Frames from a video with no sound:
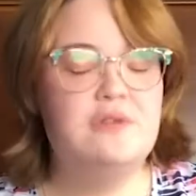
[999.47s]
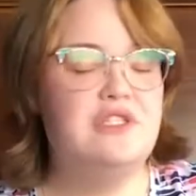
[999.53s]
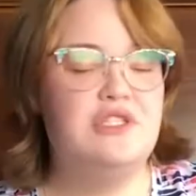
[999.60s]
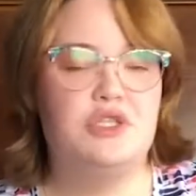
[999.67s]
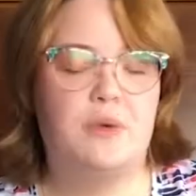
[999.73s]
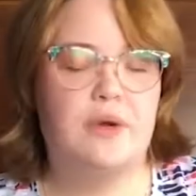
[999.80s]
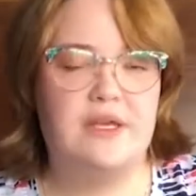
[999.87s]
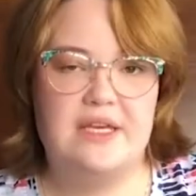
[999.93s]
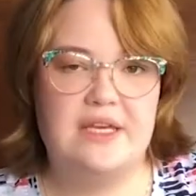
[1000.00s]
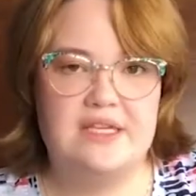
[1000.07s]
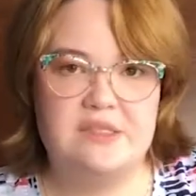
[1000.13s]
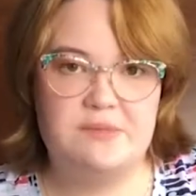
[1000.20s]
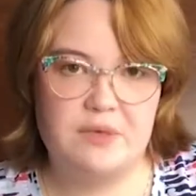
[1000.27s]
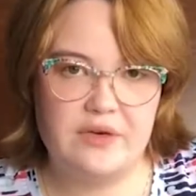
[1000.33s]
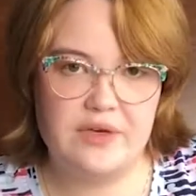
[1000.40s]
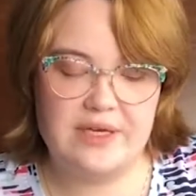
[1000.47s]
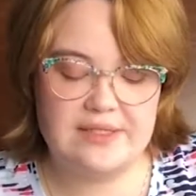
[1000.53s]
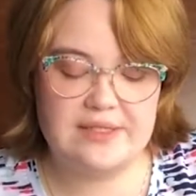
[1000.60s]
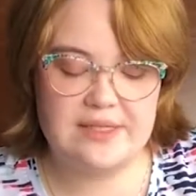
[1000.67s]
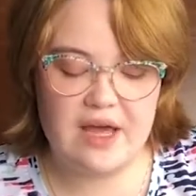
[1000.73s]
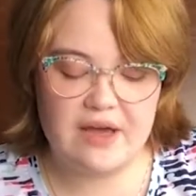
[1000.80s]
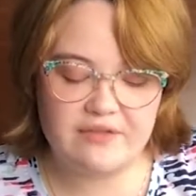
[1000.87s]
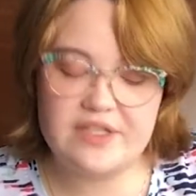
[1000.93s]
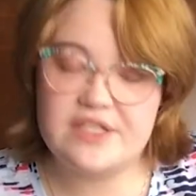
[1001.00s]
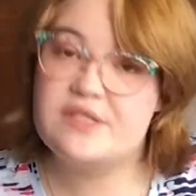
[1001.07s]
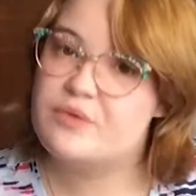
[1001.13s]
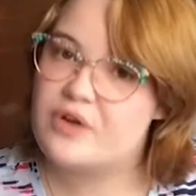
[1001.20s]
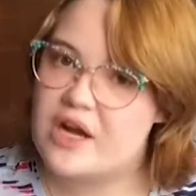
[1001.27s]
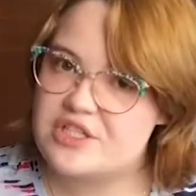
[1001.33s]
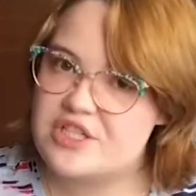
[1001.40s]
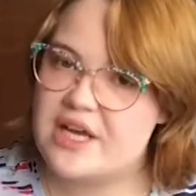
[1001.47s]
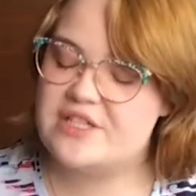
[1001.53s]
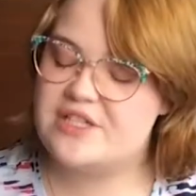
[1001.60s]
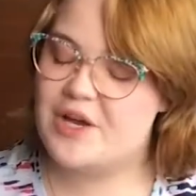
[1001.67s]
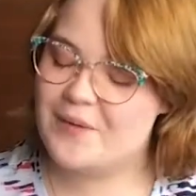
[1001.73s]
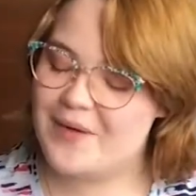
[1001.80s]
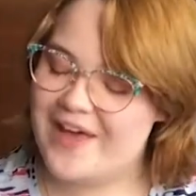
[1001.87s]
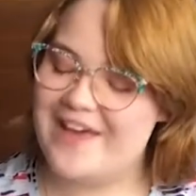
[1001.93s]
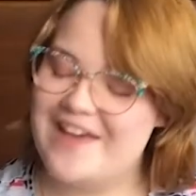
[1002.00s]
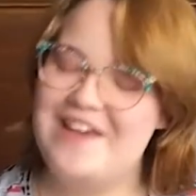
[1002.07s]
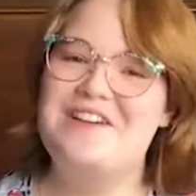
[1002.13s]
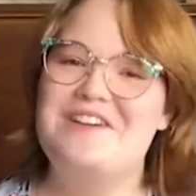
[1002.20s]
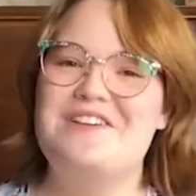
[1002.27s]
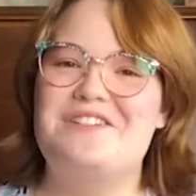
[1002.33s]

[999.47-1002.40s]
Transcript: enjoy the experience of this project, okay?